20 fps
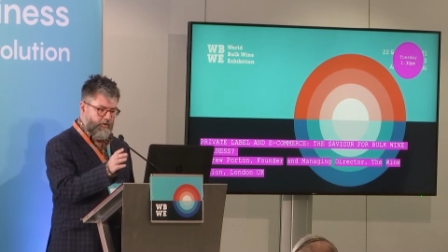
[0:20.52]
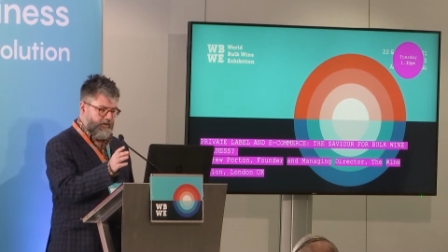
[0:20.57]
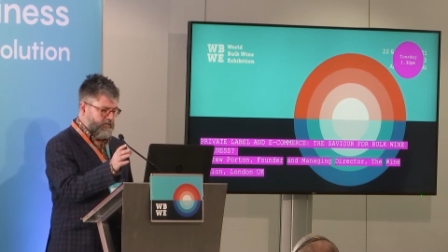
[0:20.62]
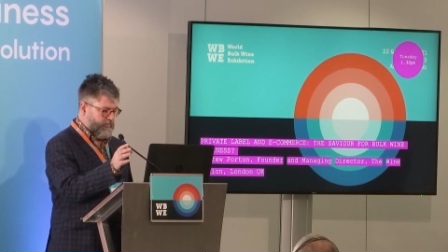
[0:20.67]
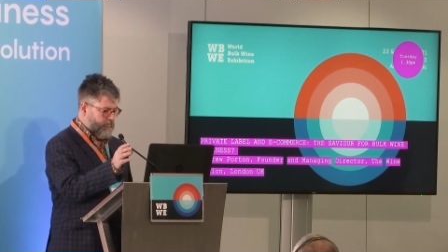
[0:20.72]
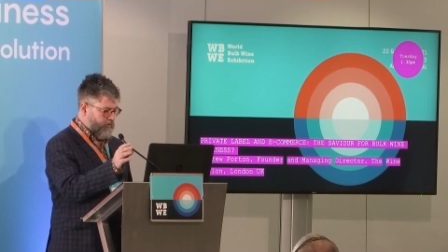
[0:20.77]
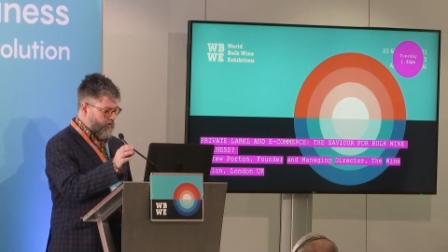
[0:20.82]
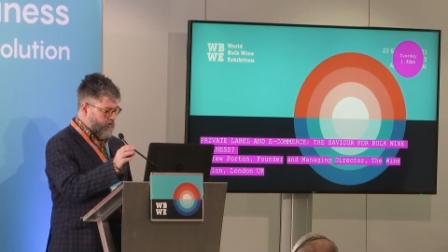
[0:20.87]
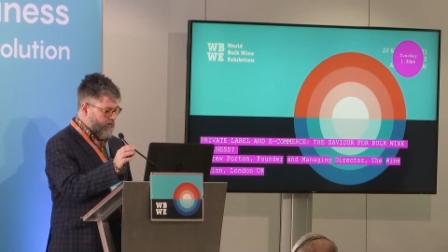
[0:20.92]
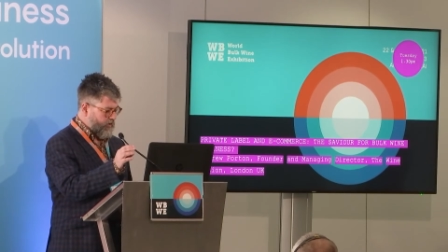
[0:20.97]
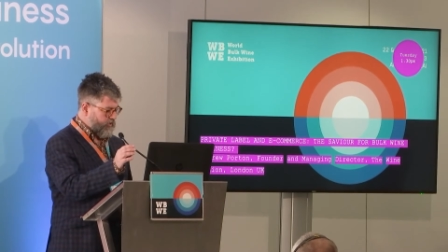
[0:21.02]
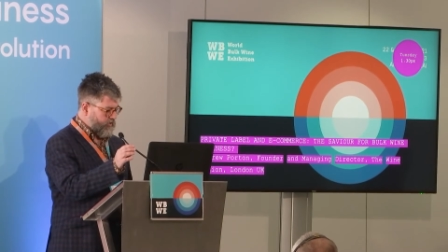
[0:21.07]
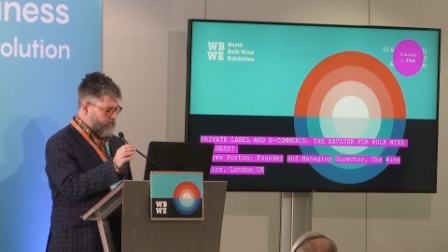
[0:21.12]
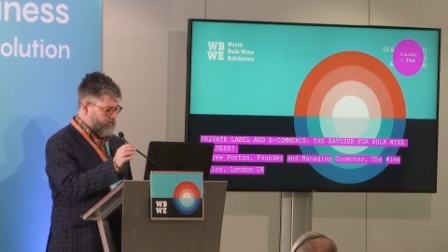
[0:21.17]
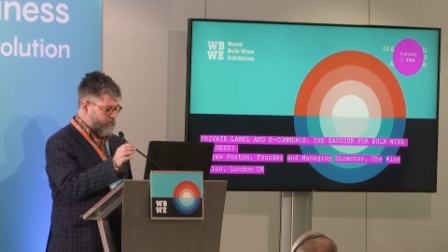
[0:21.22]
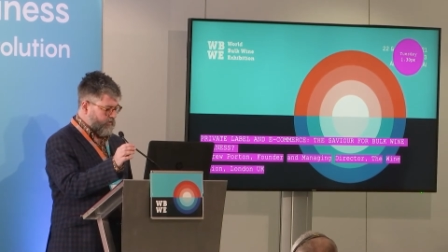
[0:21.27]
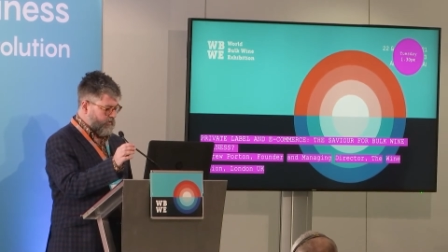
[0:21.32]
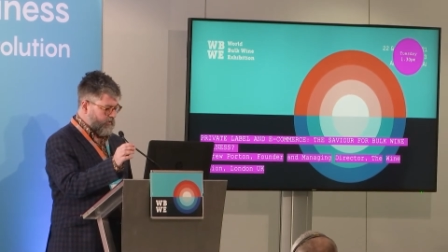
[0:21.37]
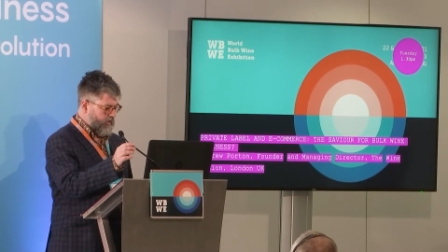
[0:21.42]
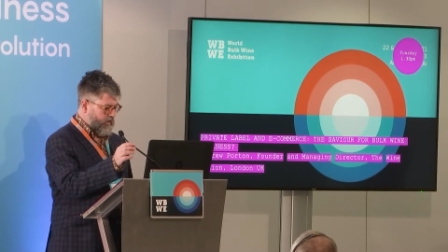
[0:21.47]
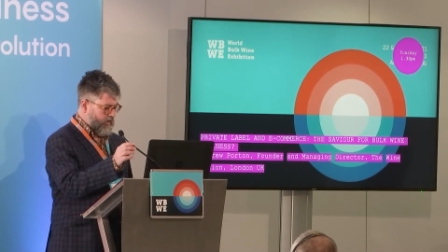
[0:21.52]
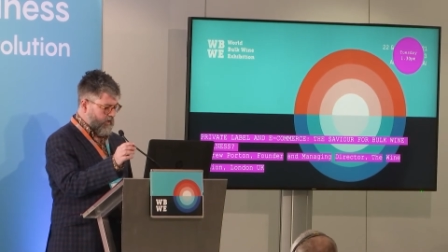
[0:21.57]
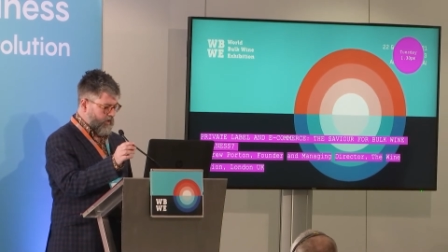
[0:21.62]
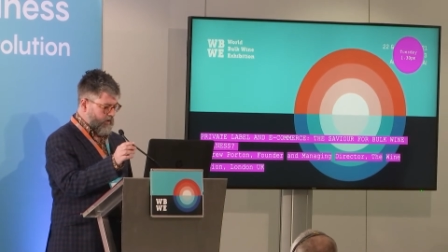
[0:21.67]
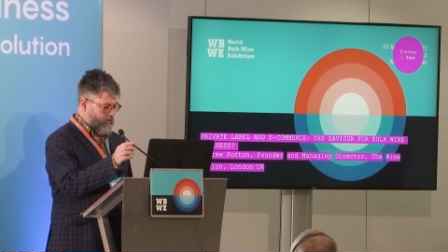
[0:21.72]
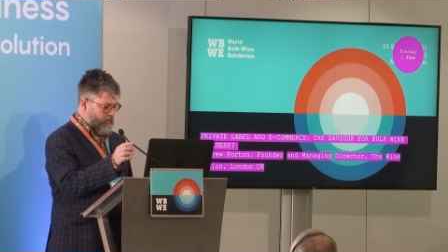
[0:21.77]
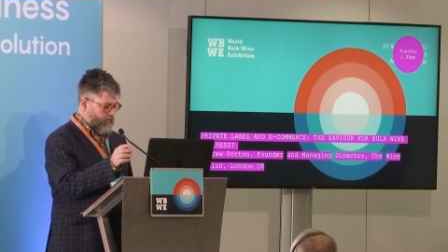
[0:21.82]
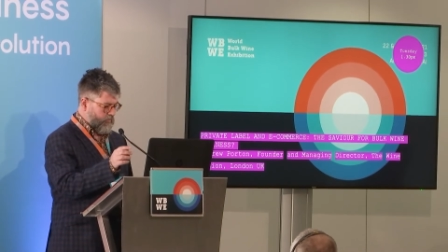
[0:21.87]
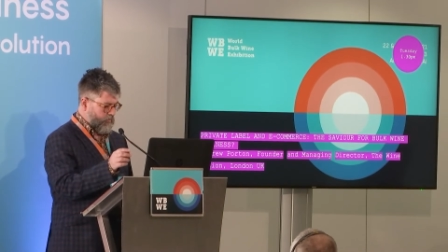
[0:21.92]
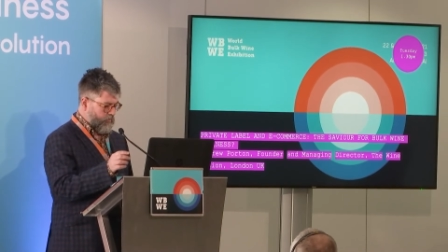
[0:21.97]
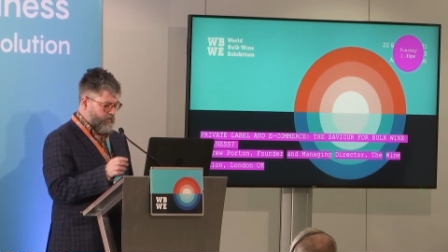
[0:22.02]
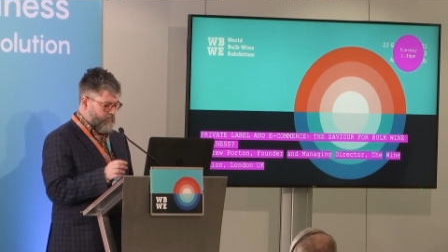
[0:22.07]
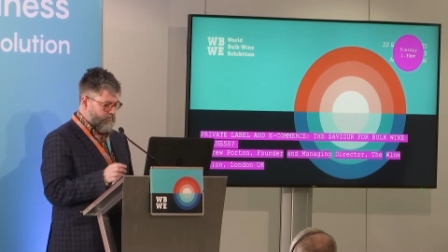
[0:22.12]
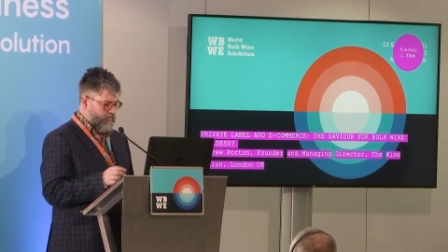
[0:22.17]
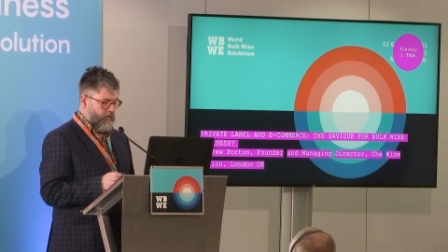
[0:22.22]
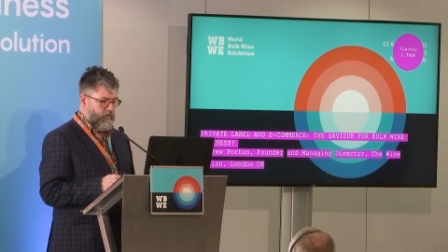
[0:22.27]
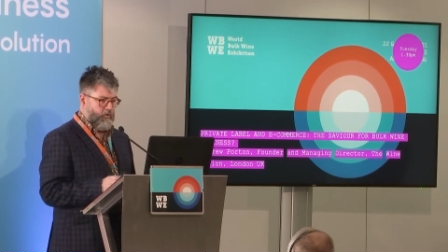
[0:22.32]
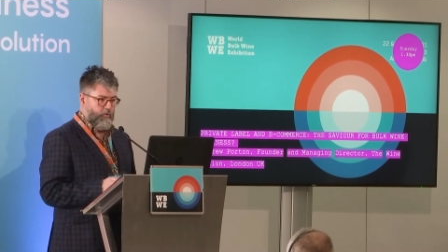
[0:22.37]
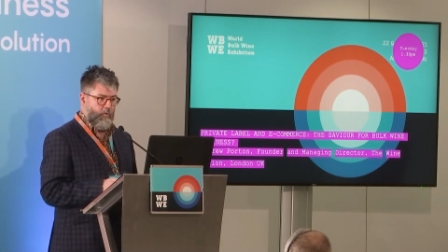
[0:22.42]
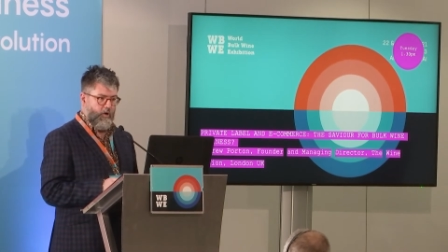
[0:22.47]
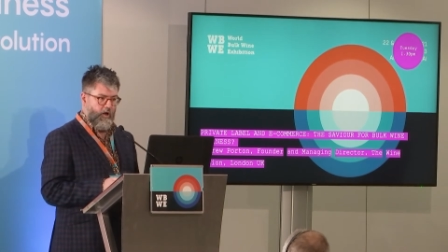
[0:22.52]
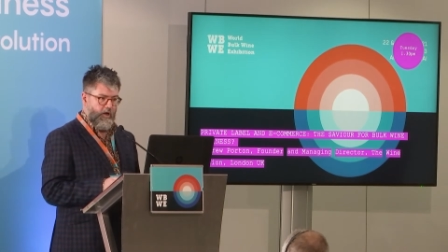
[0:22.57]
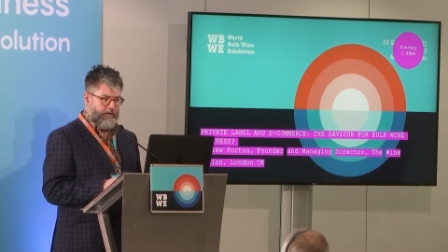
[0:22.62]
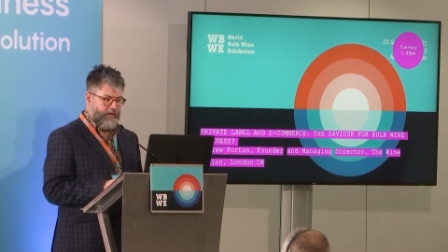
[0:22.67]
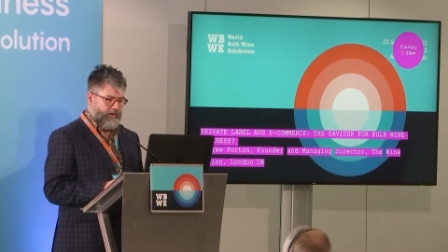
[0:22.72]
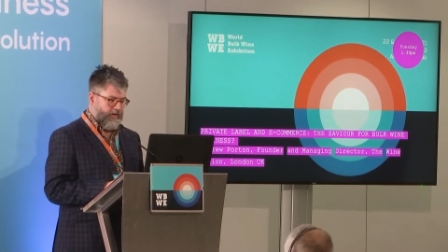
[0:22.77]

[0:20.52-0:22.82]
experience uh, with bulk wine